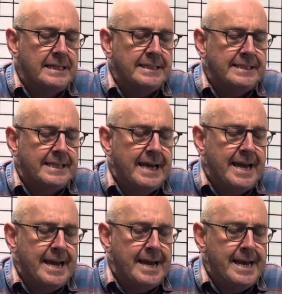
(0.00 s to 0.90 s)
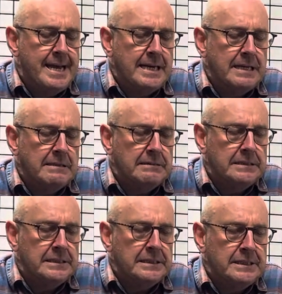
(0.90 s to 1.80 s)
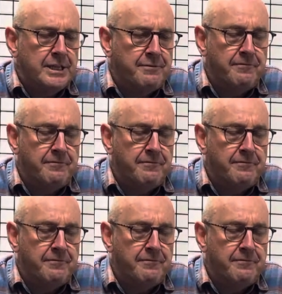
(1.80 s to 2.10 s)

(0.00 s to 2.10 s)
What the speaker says: the